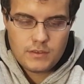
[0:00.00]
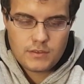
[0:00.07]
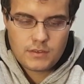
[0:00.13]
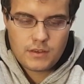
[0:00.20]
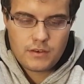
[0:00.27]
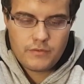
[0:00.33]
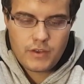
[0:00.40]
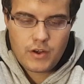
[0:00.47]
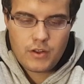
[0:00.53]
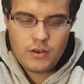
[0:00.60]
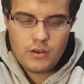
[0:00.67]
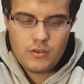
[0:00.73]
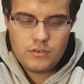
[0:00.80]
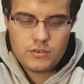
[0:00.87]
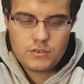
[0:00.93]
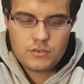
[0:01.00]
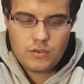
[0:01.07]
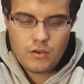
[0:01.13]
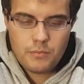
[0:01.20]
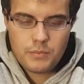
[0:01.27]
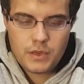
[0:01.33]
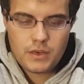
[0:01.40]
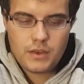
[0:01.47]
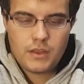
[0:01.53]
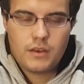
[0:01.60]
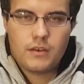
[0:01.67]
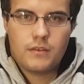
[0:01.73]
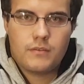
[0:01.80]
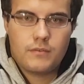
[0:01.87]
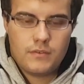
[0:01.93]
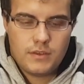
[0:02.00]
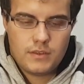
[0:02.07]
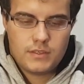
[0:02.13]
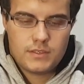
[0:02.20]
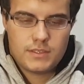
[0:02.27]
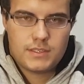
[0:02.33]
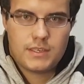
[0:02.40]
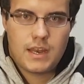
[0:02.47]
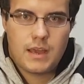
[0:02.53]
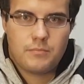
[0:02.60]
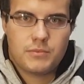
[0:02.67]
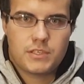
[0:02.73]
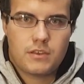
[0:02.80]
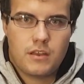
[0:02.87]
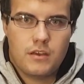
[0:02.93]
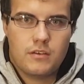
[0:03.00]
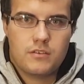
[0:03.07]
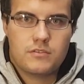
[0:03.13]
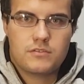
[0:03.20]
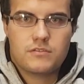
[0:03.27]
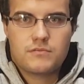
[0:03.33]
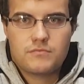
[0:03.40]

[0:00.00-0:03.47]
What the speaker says: It's got a very loose top and then snaps closed.